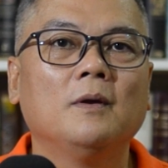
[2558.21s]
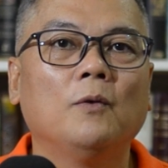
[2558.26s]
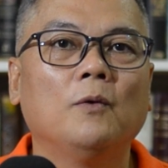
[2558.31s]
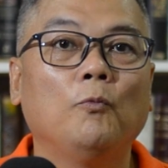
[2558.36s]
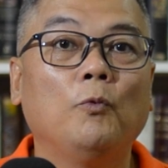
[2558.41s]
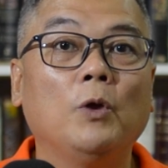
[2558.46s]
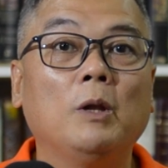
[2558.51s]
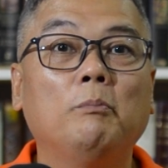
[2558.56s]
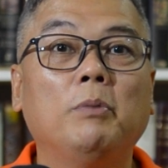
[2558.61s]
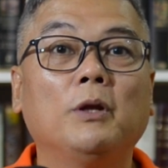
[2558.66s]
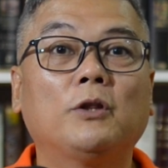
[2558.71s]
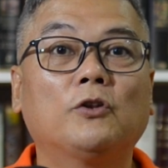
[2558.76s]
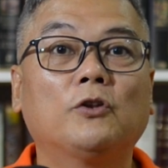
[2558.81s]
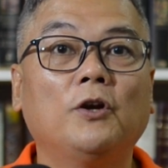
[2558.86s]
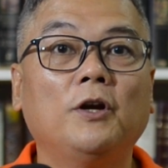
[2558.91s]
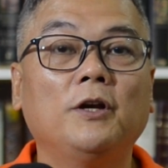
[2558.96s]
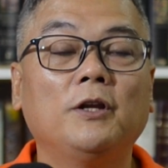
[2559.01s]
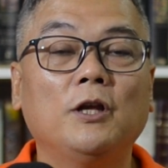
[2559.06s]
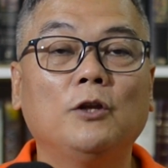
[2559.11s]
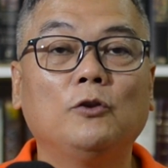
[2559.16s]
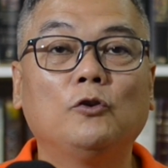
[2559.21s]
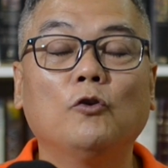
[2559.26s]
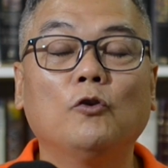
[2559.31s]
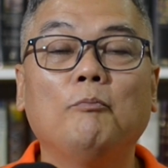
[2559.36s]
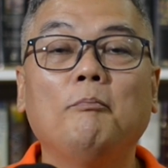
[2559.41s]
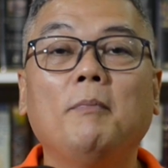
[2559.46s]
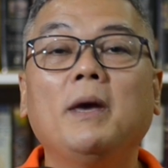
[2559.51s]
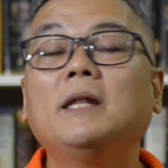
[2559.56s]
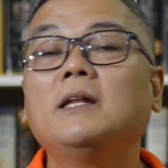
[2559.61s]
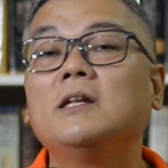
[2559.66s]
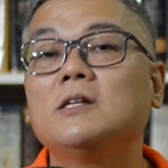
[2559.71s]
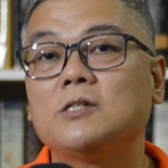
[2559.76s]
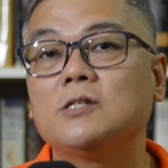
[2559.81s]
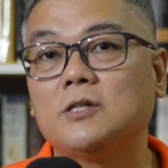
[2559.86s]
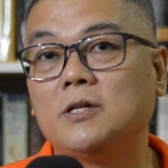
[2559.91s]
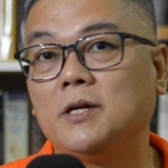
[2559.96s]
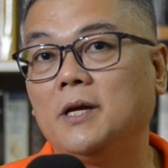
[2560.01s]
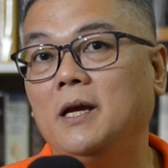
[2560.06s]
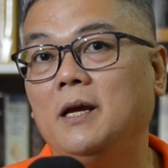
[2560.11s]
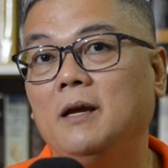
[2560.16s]
will be turned into
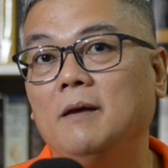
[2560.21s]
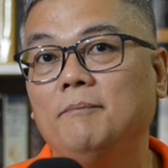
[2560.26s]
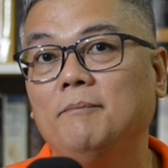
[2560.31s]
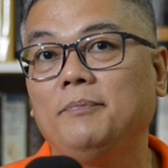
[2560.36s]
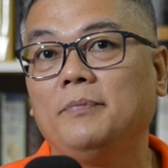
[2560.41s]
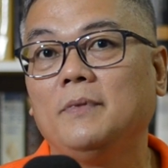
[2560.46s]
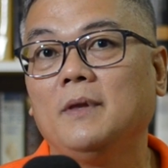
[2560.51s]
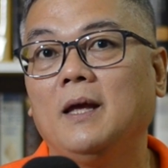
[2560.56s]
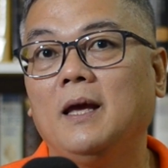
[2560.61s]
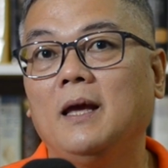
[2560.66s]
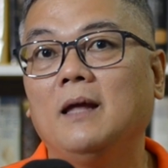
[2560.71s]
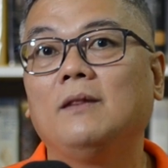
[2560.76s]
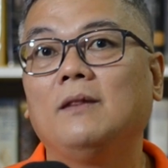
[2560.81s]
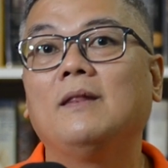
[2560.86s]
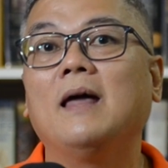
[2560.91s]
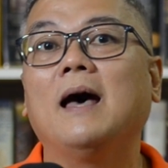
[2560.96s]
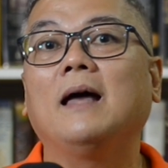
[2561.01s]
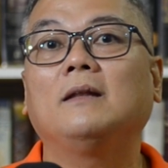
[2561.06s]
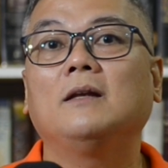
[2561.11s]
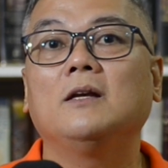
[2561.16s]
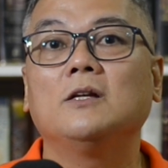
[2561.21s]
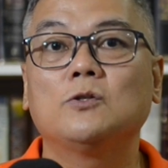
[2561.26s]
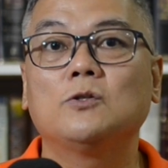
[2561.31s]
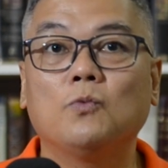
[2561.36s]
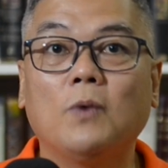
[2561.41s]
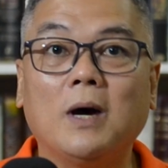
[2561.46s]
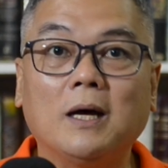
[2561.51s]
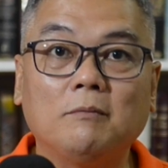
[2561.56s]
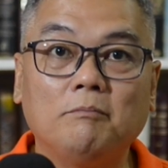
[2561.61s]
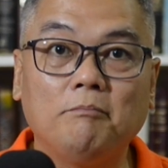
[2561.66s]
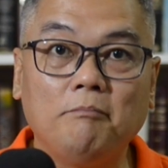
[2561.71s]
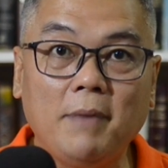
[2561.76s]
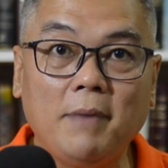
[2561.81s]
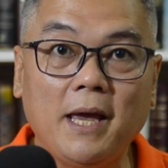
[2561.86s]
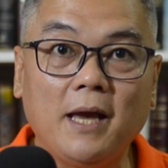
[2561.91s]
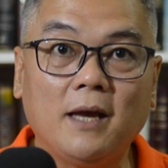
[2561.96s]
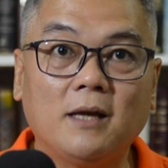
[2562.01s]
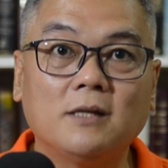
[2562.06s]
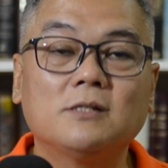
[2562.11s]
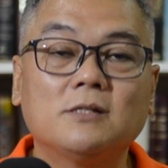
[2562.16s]
ministry, and that is what
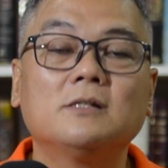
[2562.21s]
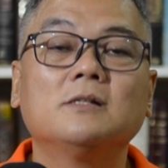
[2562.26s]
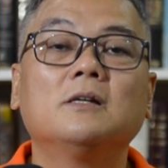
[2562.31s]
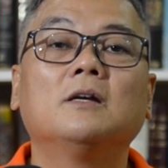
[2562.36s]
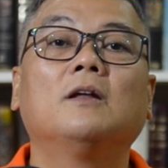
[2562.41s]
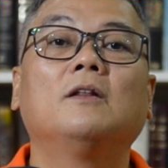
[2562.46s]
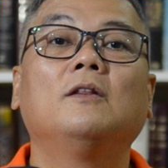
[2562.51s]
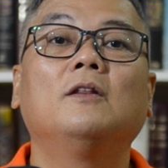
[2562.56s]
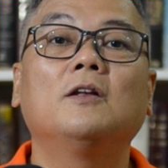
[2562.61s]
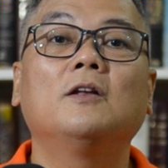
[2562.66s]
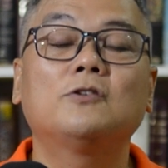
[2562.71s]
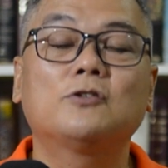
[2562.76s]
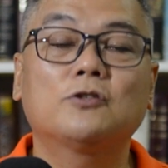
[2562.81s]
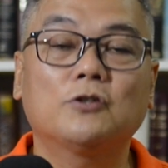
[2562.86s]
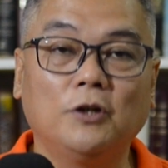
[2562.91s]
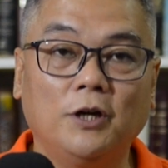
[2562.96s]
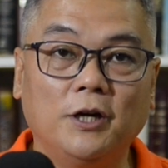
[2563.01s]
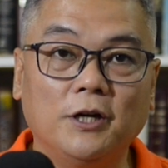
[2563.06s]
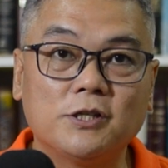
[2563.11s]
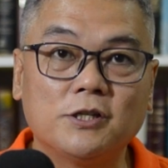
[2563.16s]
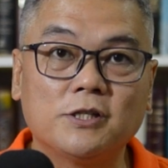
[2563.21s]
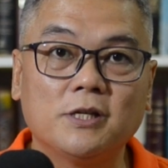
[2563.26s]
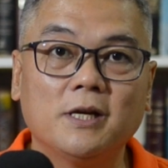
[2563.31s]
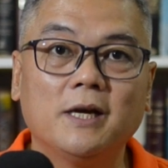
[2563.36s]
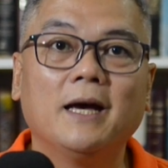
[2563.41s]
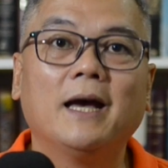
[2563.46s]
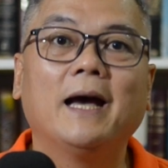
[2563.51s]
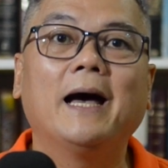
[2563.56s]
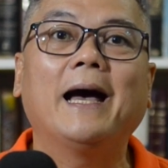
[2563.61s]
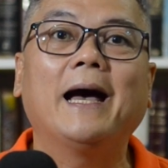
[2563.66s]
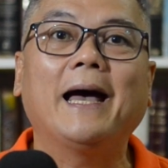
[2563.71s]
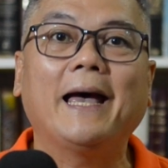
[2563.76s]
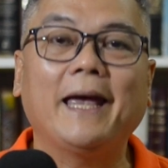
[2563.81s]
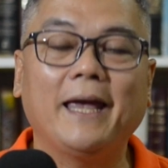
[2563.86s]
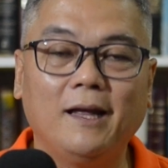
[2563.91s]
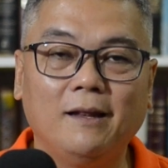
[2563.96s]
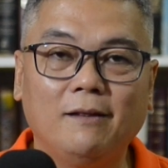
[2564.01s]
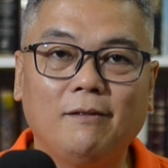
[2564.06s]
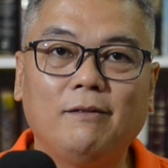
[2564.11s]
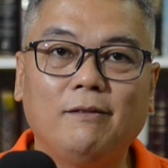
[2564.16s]
makes the church a
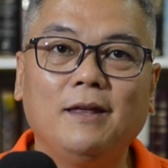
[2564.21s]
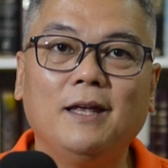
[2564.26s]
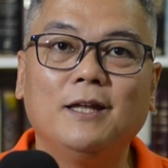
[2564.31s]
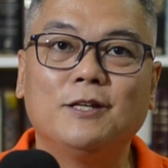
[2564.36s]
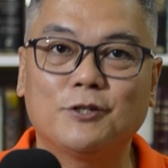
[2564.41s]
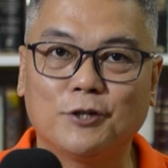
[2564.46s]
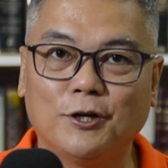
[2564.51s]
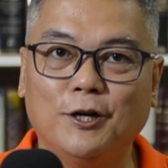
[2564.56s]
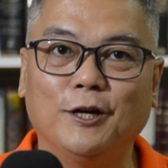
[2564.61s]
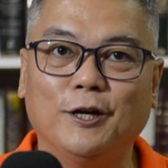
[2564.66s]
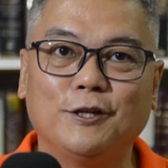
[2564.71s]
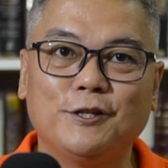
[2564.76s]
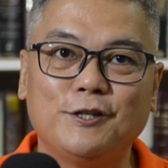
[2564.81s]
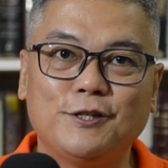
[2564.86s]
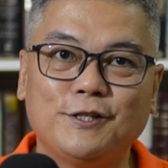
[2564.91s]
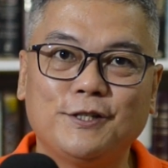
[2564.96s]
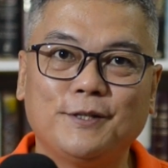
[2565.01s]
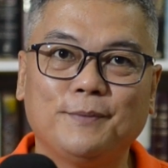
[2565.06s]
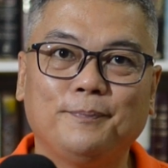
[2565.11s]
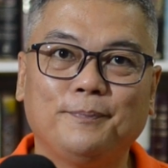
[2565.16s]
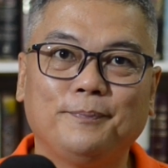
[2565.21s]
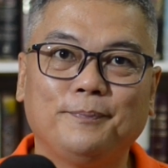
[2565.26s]
healthy church.